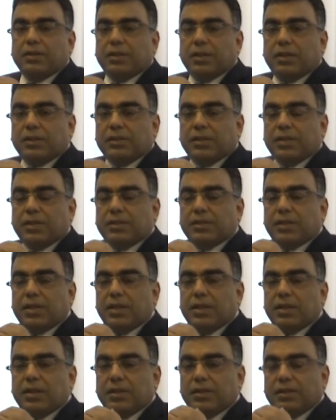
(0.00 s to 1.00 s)
there's
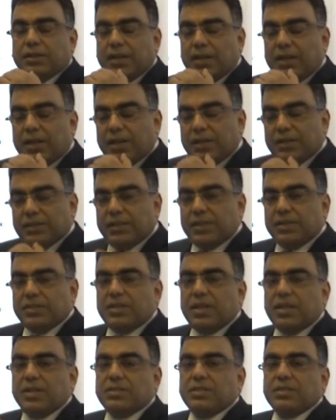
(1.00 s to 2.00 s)
a tingling
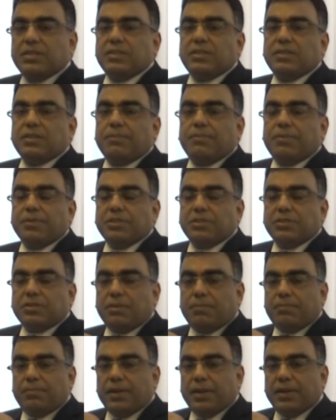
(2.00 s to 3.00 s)
sensation, some patients
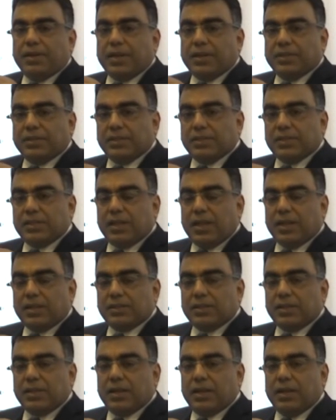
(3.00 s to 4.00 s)
complain that there's
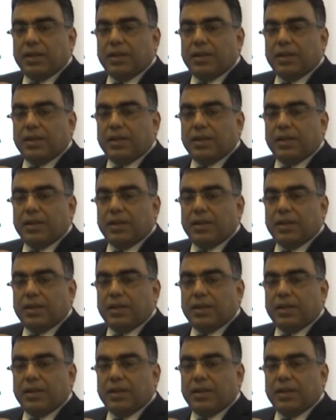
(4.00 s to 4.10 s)
like